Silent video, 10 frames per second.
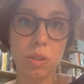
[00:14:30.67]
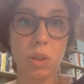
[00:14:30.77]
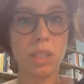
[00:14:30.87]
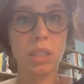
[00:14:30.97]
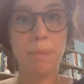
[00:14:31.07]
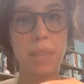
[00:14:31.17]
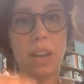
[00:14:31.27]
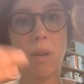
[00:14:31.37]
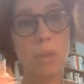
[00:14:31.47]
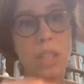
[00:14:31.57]
So it's yes.
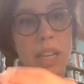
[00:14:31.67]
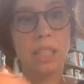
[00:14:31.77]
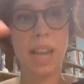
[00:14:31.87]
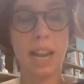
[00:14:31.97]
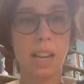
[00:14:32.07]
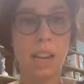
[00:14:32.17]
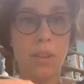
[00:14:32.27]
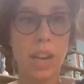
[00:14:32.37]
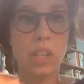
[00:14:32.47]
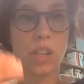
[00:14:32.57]
something almost like a second
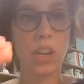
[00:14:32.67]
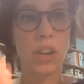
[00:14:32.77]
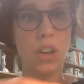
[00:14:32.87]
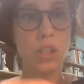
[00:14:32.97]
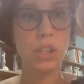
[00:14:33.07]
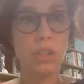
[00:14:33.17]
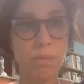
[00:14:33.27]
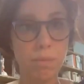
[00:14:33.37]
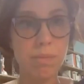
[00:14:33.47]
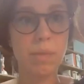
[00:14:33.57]
iteration or
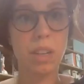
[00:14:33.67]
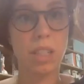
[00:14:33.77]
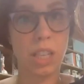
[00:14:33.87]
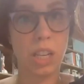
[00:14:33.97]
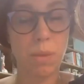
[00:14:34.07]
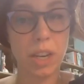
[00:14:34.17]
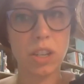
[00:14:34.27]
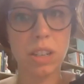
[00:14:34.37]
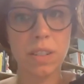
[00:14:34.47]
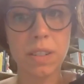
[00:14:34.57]

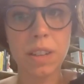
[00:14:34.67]
continuation.